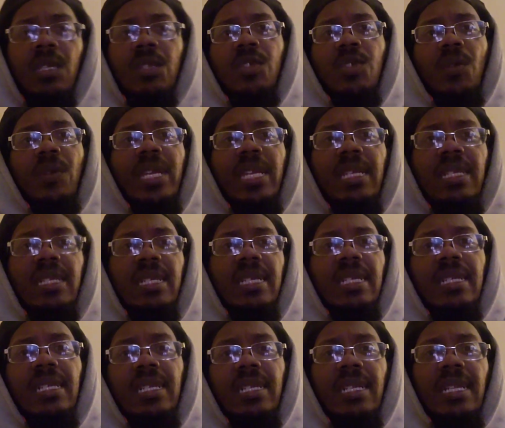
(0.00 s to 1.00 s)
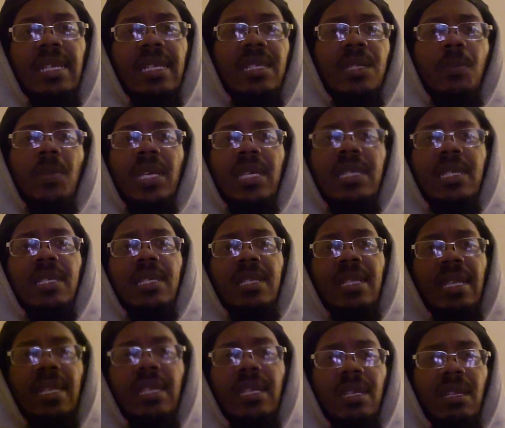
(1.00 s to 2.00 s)
So he did the next best
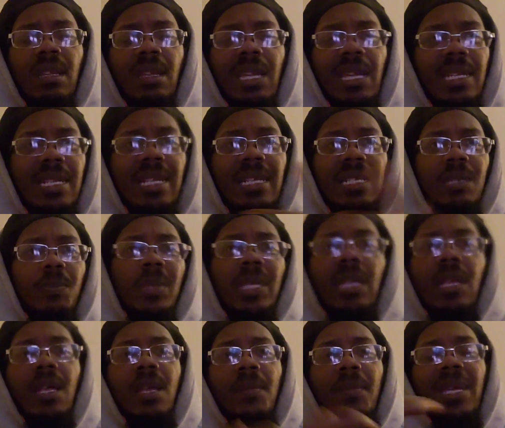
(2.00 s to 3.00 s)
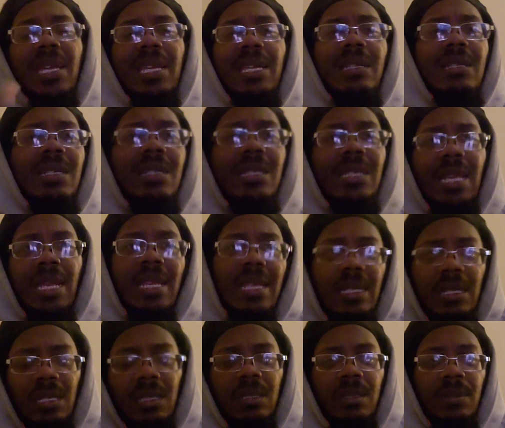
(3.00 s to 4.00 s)
thing, and that's become an
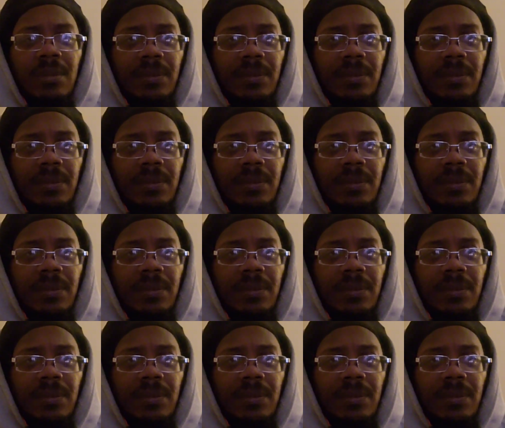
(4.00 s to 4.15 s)
entertainer.